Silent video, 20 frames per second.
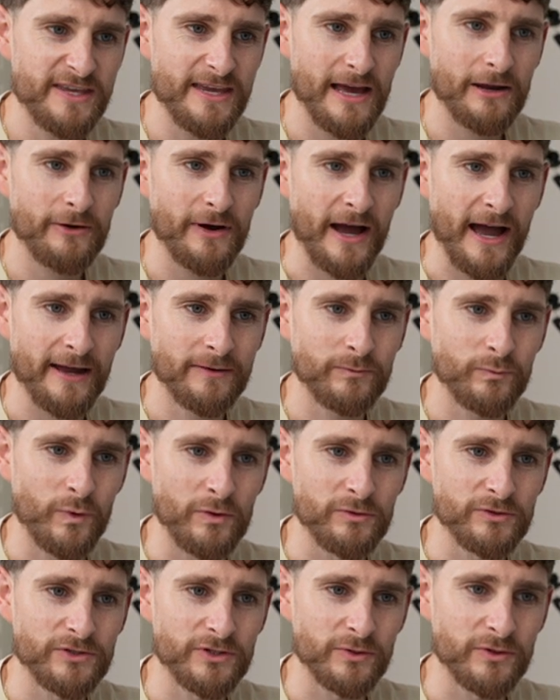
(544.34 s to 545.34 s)
the yellow hat
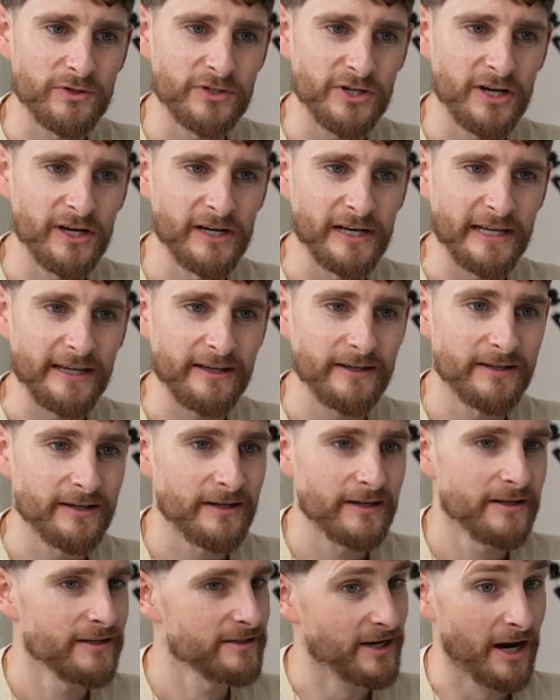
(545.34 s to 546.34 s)
woke George early.
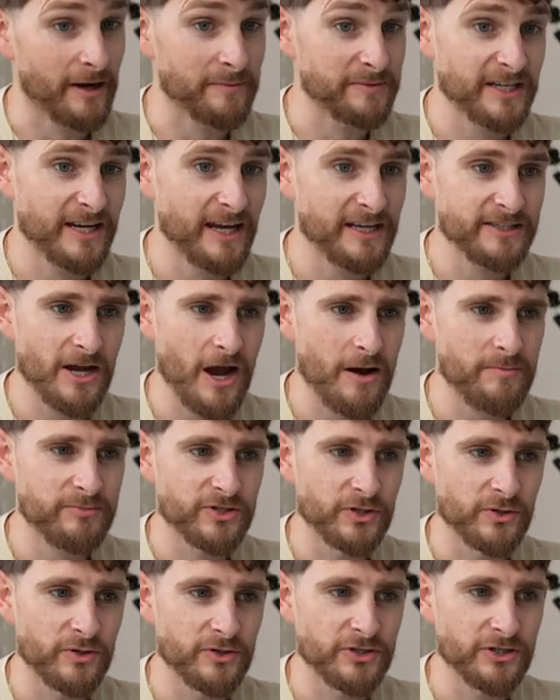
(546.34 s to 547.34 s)
"Time to get up,
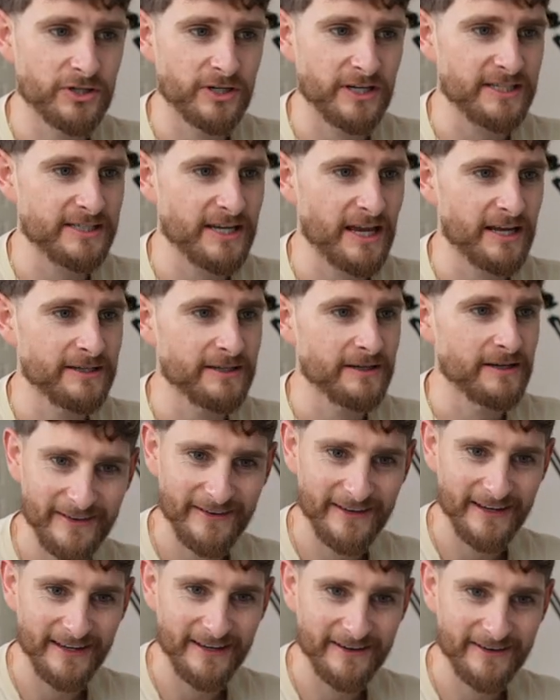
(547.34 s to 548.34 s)
George," he said.
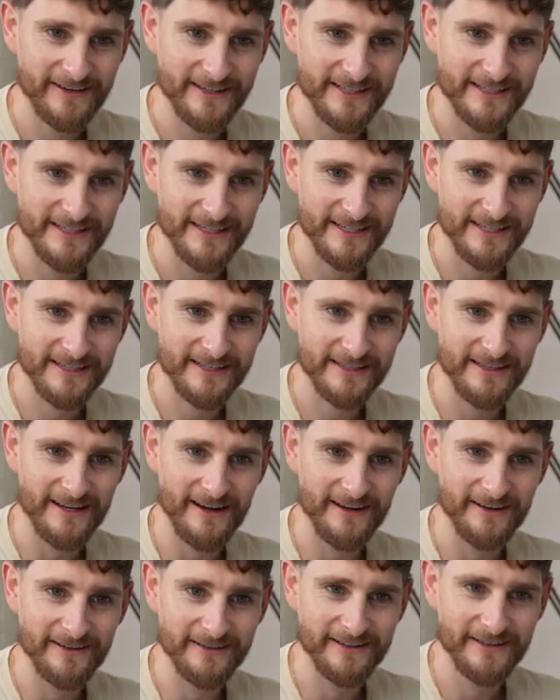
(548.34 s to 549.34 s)
You increase the
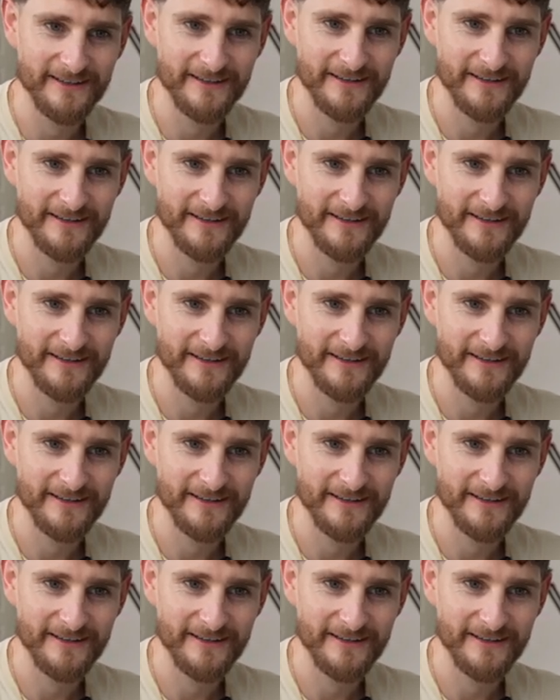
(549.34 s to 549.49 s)
style.